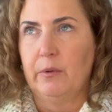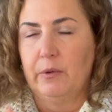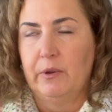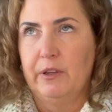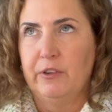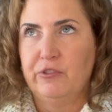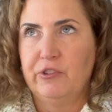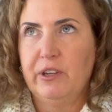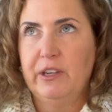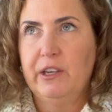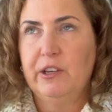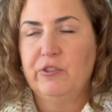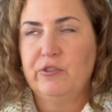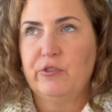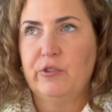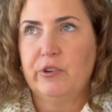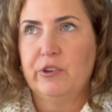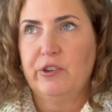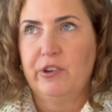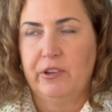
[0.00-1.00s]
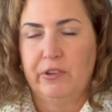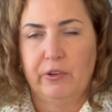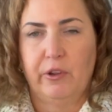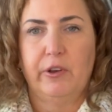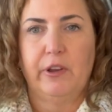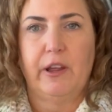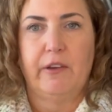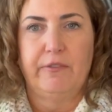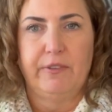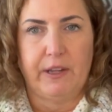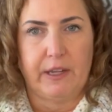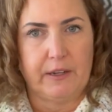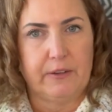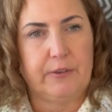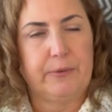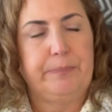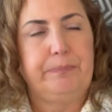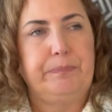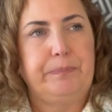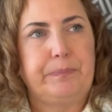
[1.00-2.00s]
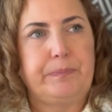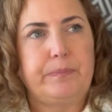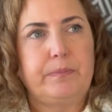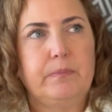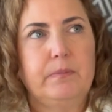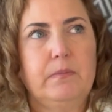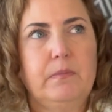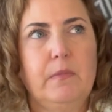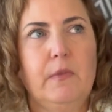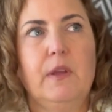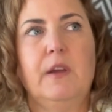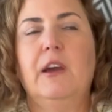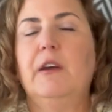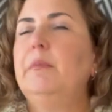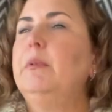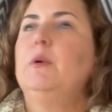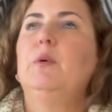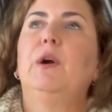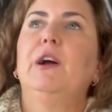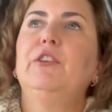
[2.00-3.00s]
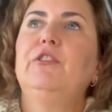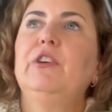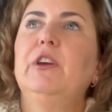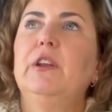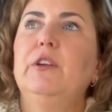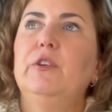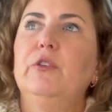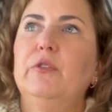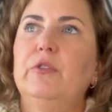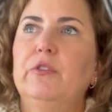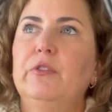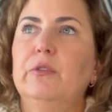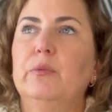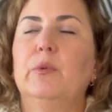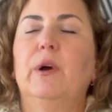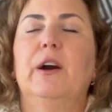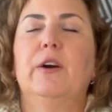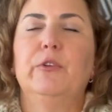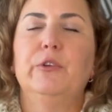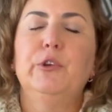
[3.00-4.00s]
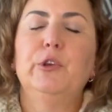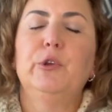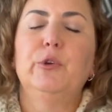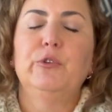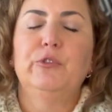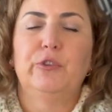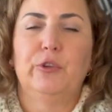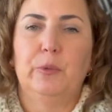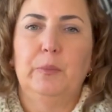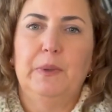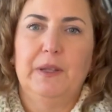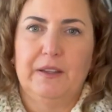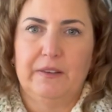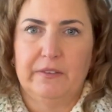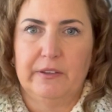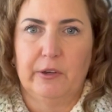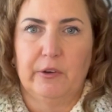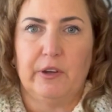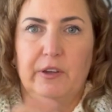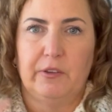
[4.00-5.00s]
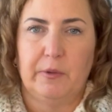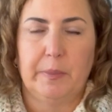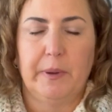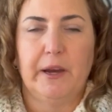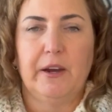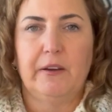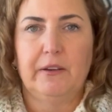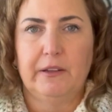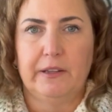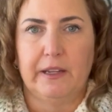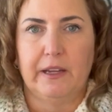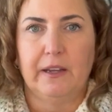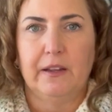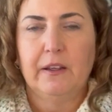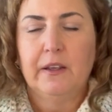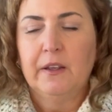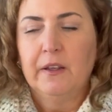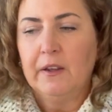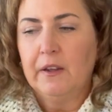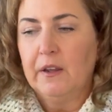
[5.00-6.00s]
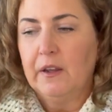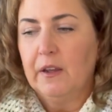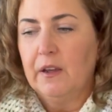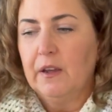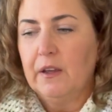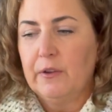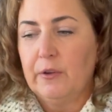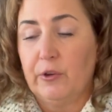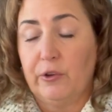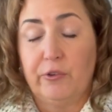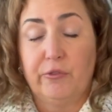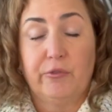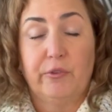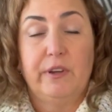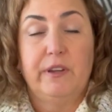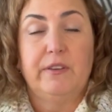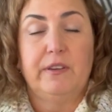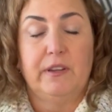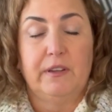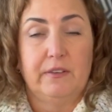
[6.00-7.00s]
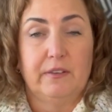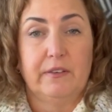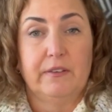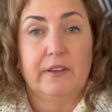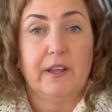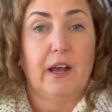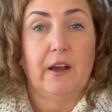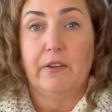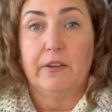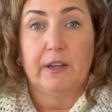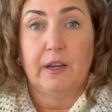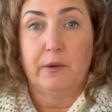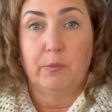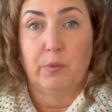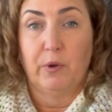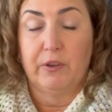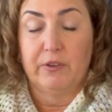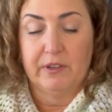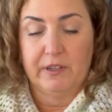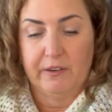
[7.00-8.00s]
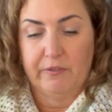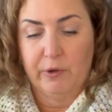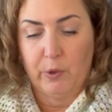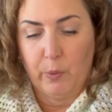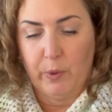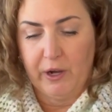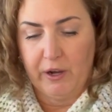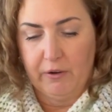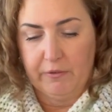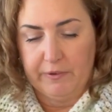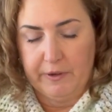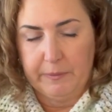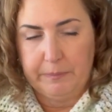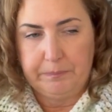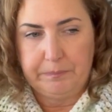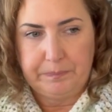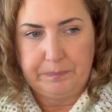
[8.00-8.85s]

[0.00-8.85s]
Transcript: Ginny and Georgia is on Netflix. I have been watching a new to me series. Apparently there's 3 seasons out and I wasn't even aware of it.